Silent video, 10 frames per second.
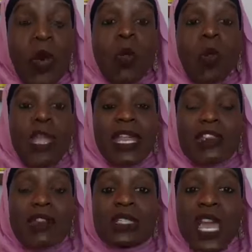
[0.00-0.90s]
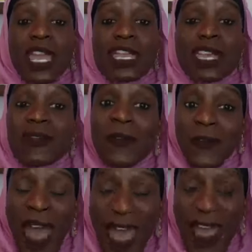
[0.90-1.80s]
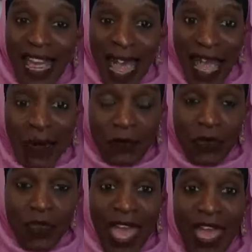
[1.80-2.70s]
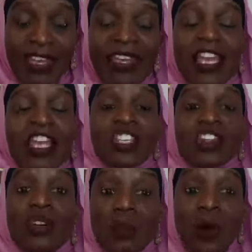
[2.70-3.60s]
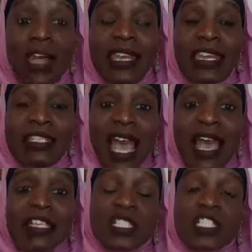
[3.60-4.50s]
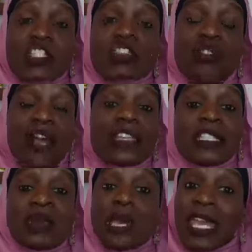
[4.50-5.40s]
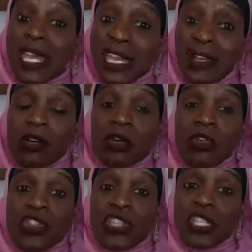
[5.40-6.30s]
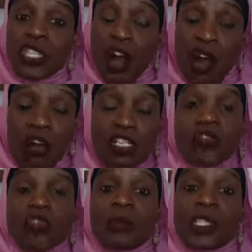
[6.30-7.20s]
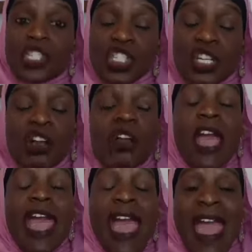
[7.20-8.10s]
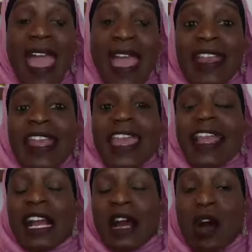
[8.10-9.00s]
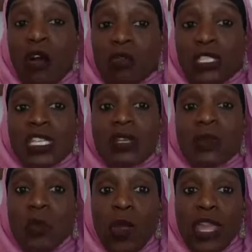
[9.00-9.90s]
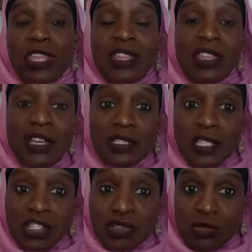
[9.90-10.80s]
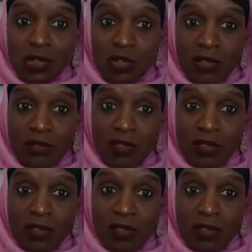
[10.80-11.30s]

When you take in fat after that, your body is actually trying to heal the scars from the sugar and it coats it with the cholesterol.